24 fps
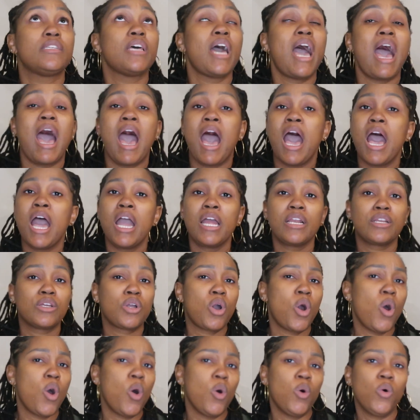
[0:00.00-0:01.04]
hot,
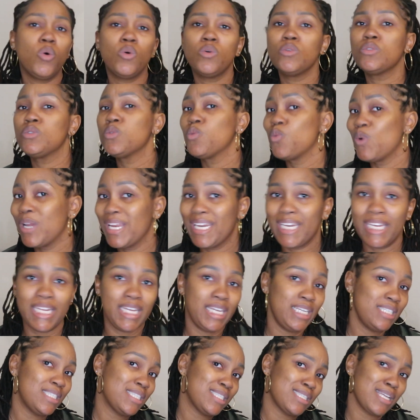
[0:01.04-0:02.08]
cold,
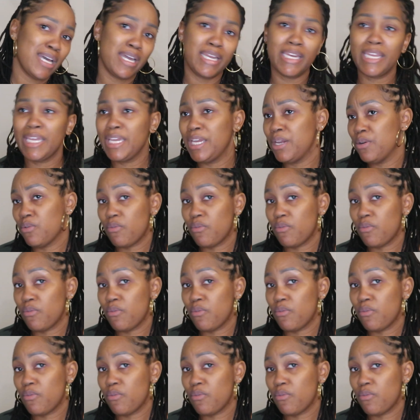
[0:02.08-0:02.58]
windy, sunny,